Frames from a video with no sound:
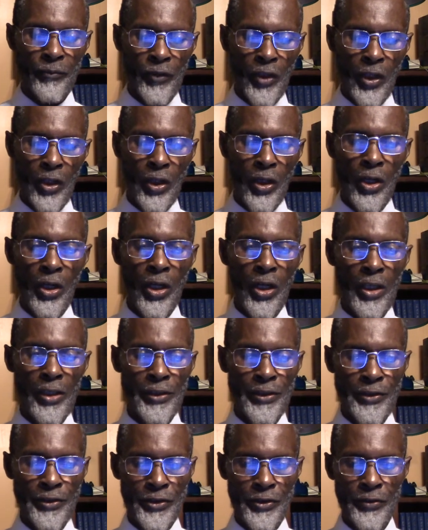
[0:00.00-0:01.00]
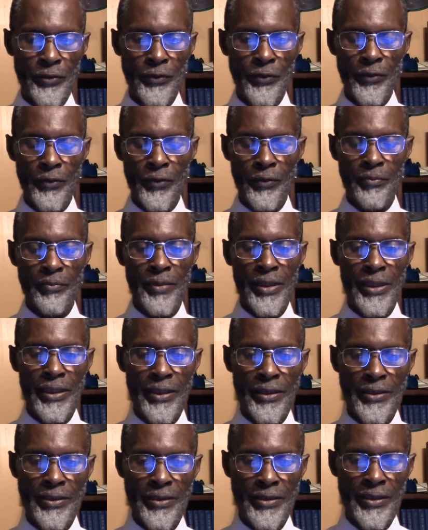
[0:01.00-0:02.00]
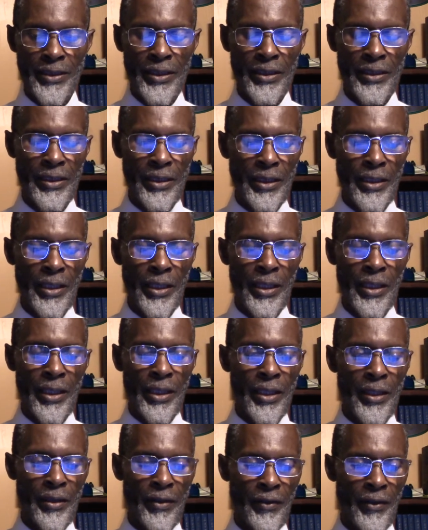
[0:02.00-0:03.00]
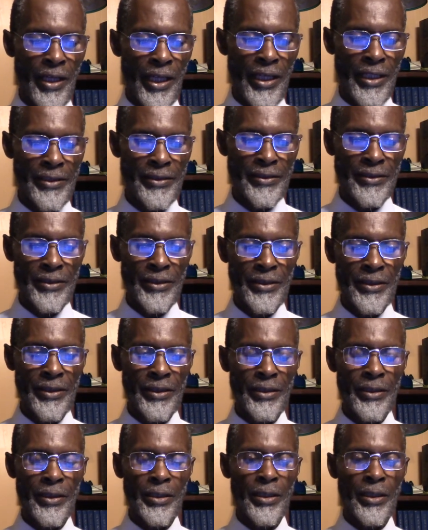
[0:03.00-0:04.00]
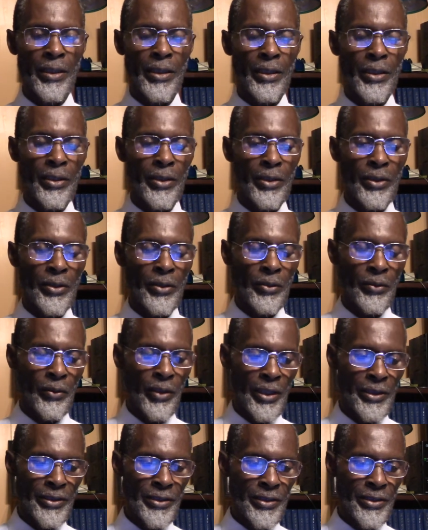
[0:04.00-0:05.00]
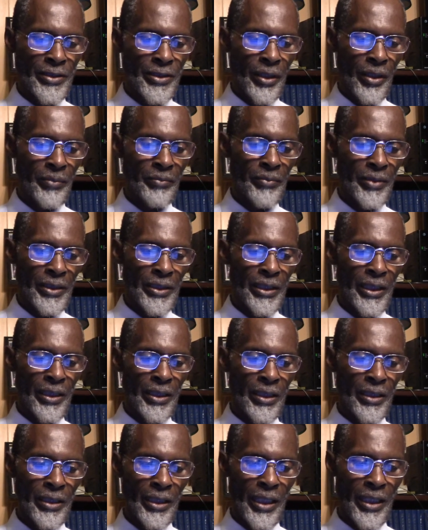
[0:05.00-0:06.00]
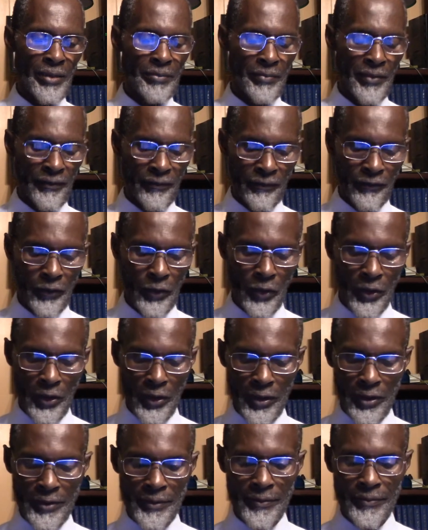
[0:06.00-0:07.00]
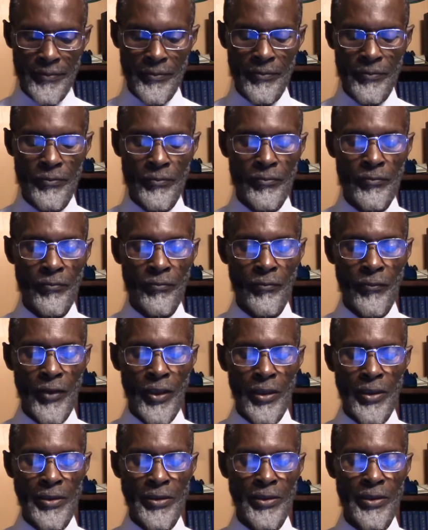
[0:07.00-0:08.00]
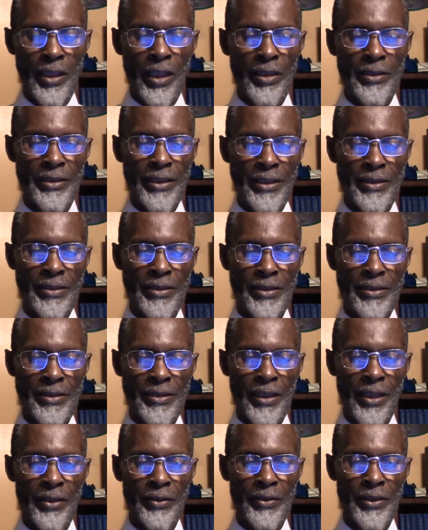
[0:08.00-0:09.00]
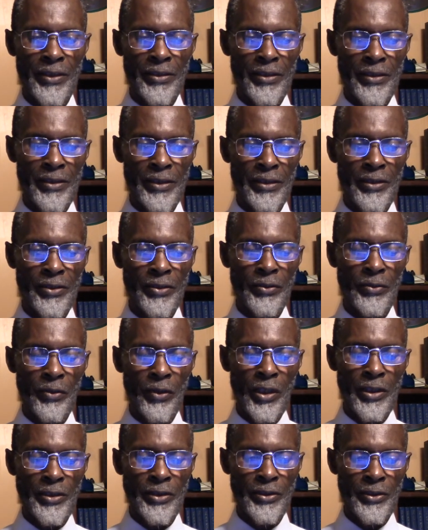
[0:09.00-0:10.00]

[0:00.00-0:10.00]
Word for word: All truth means that what some get, got before is not necessarily what